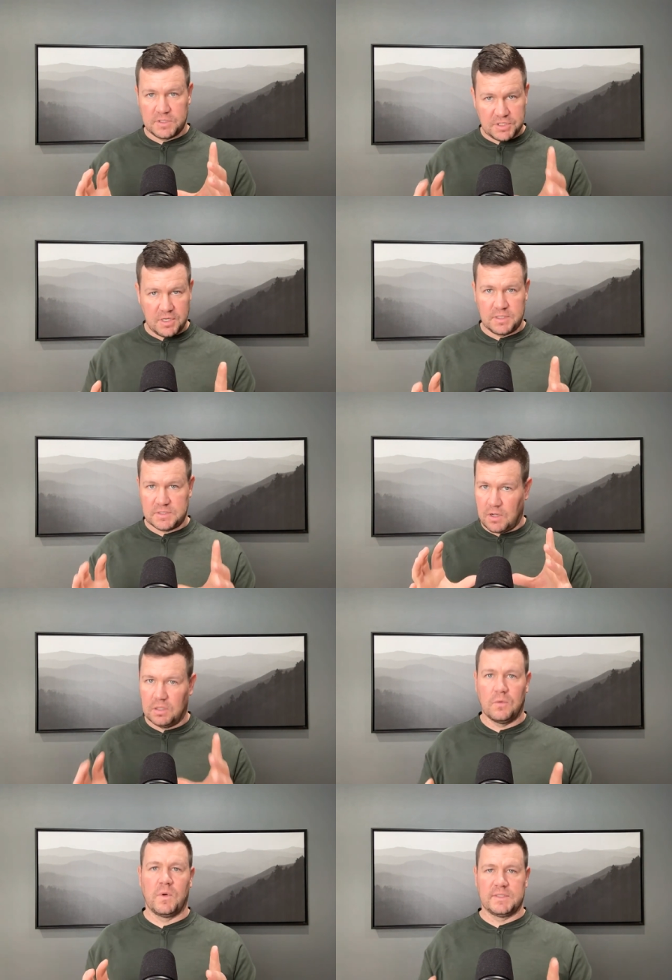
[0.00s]
chunks
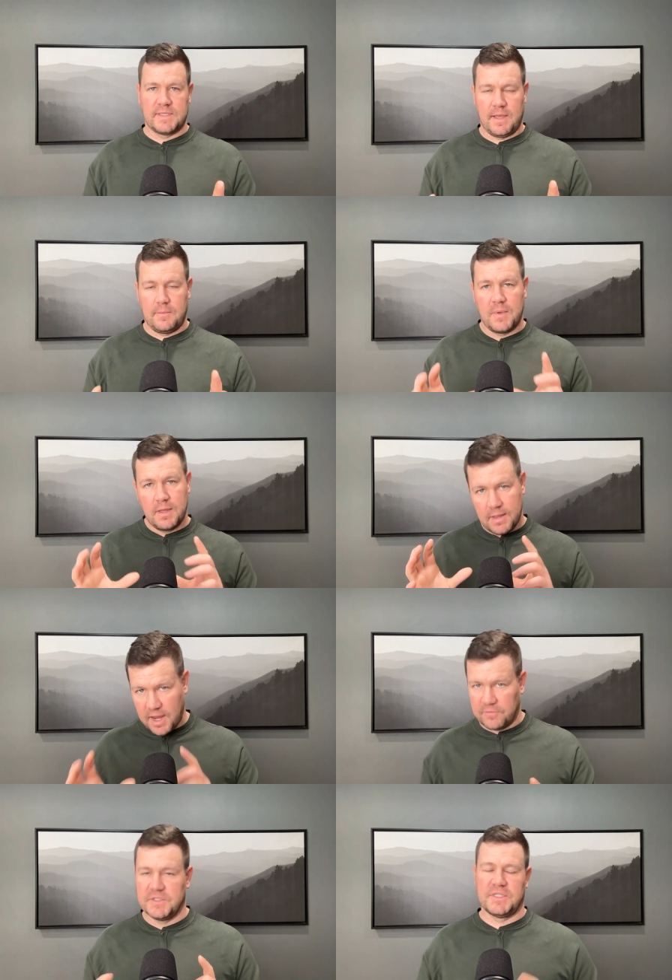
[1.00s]
all at one time
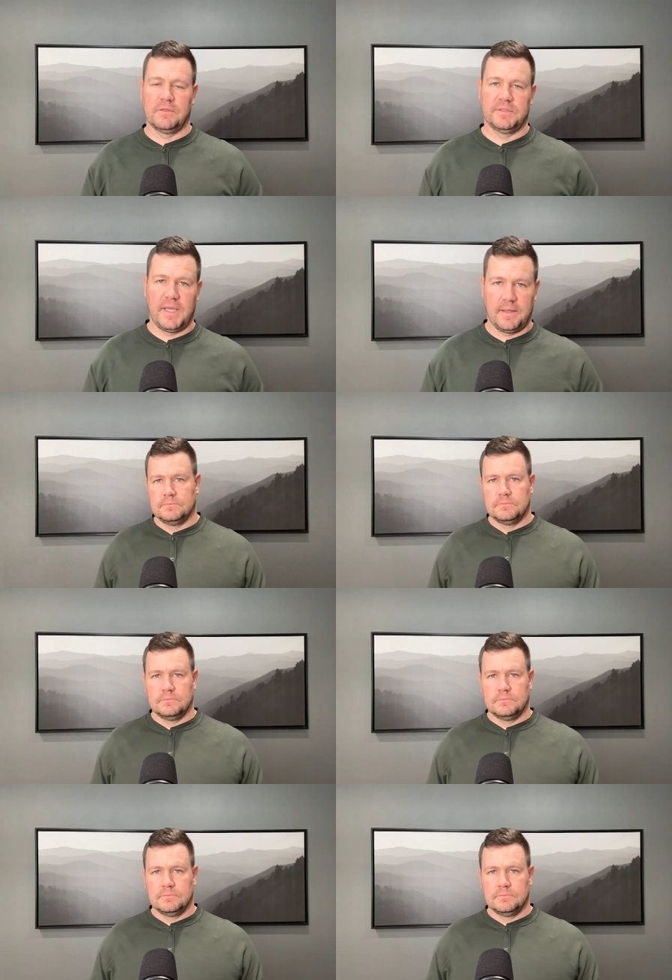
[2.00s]
every single day.